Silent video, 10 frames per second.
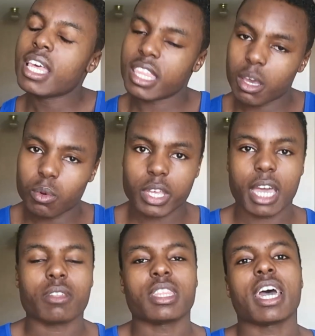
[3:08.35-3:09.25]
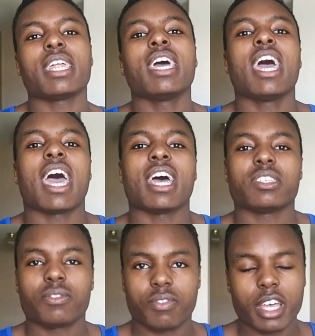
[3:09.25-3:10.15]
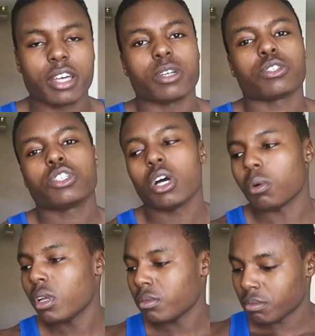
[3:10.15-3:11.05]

they will count that as failure. So